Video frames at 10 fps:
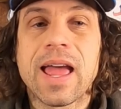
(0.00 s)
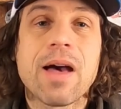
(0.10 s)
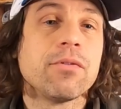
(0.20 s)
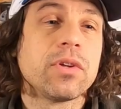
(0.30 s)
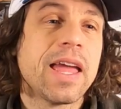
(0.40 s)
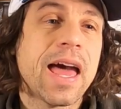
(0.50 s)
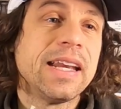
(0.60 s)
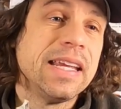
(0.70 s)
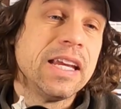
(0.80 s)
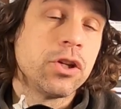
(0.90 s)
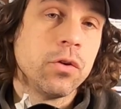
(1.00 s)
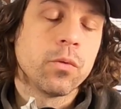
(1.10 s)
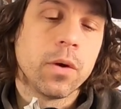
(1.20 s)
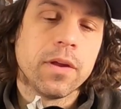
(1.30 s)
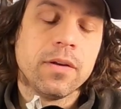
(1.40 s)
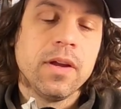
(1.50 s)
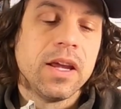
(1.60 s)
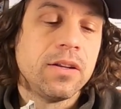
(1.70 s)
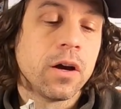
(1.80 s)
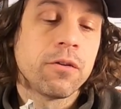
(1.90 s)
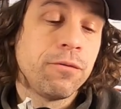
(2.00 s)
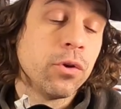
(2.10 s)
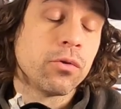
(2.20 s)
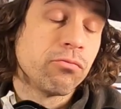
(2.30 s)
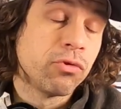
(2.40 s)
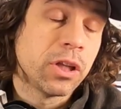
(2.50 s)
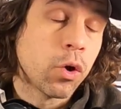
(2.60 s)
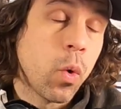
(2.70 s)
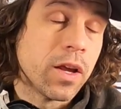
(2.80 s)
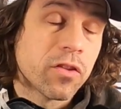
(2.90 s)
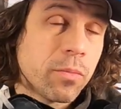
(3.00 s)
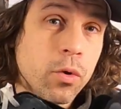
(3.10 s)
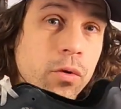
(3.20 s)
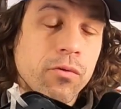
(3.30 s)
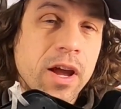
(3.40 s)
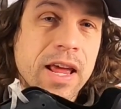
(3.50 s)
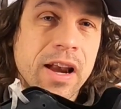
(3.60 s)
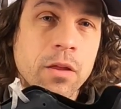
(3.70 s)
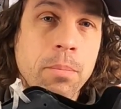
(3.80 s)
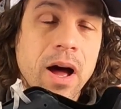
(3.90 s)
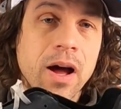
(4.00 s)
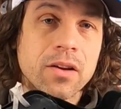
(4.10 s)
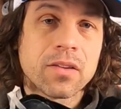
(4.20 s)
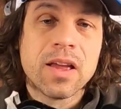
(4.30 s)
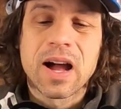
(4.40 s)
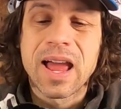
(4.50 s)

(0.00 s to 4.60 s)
haven't really had any issues with it. It does feel really quite smooth right out of the box.